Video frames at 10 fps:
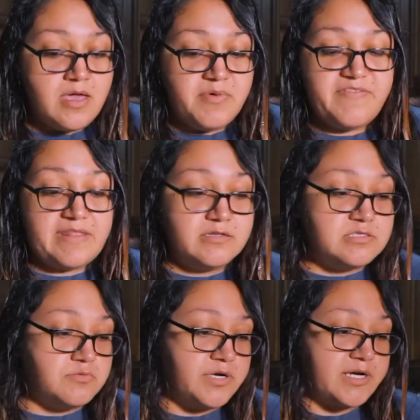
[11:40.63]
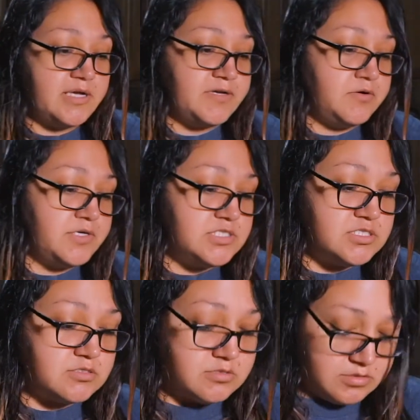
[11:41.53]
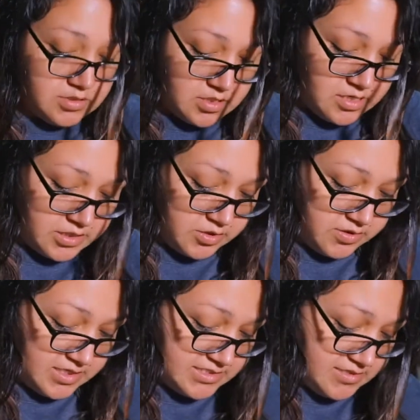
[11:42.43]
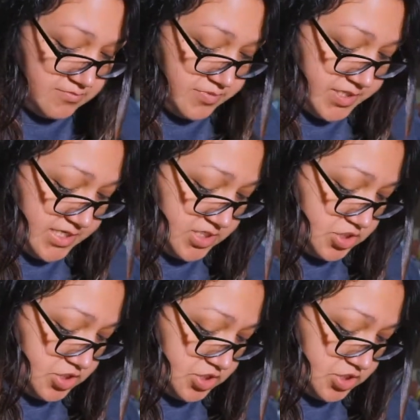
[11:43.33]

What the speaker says: But if that doesn't work, I'm going to go get some bleach,